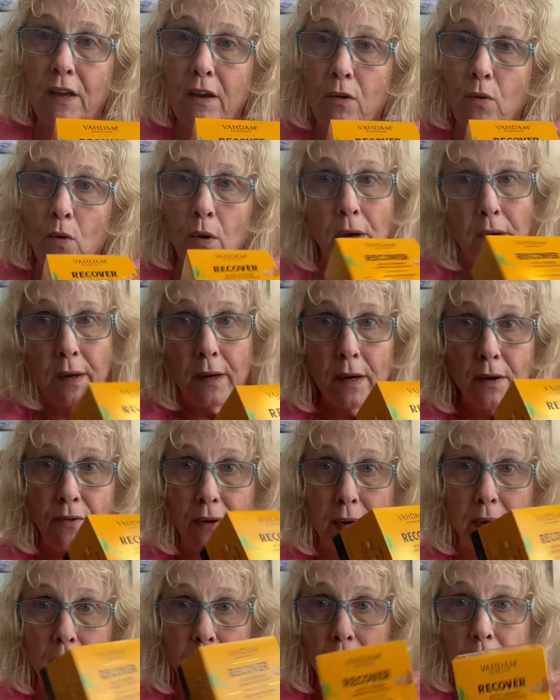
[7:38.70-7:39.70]
or a tea
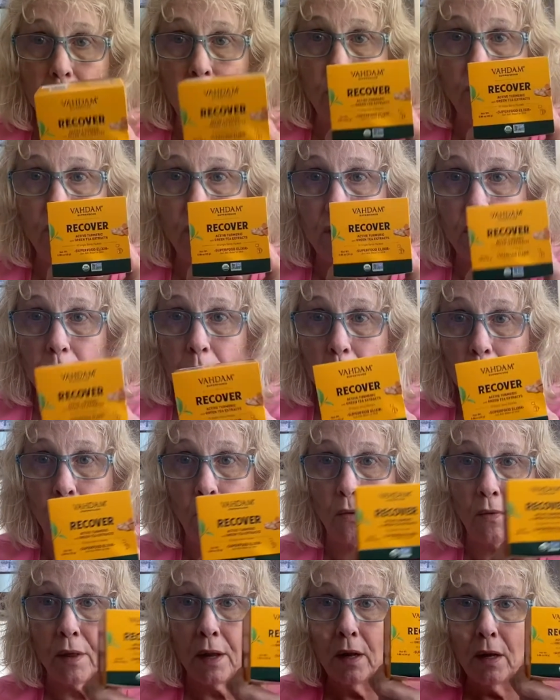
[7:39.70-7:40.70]
drinker, and she's
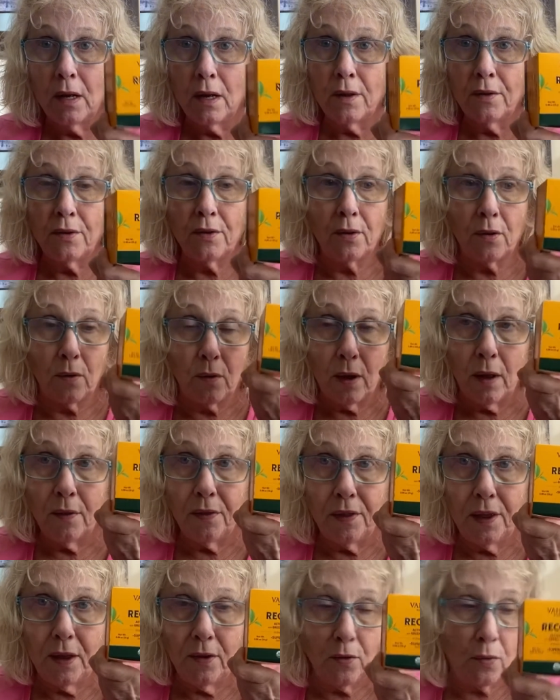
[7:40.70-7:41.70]
both. So
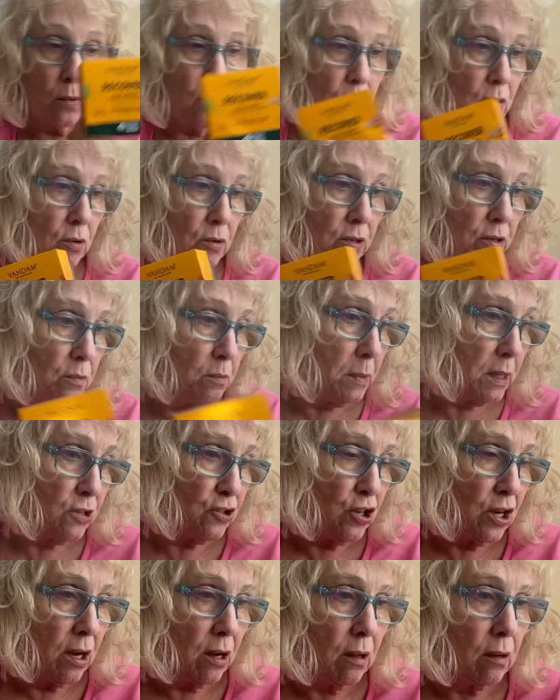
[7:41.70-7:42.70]
this will go to
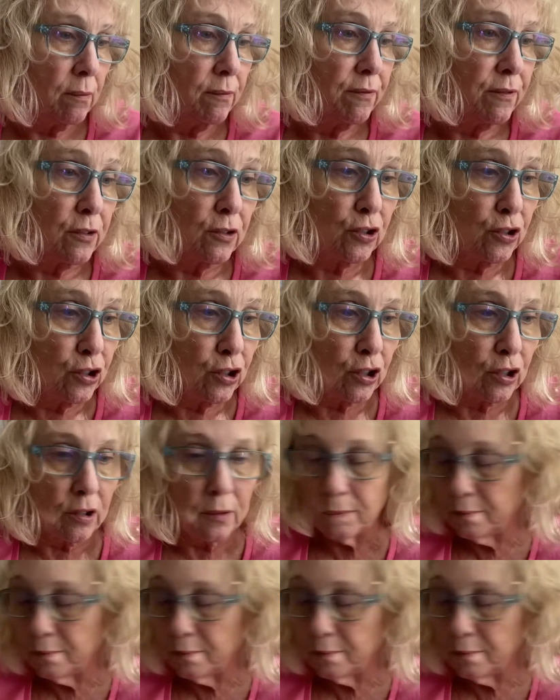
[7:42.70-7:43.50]
Michelle, sure.